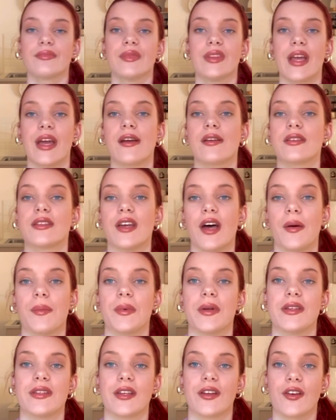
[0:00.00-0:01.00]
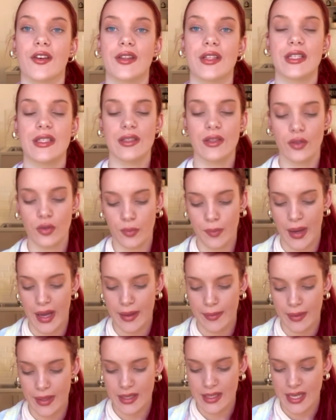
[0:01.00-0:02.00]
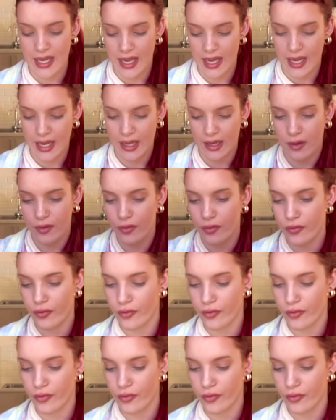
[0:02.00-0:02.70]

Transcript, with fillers: Next up is I got this little baby tee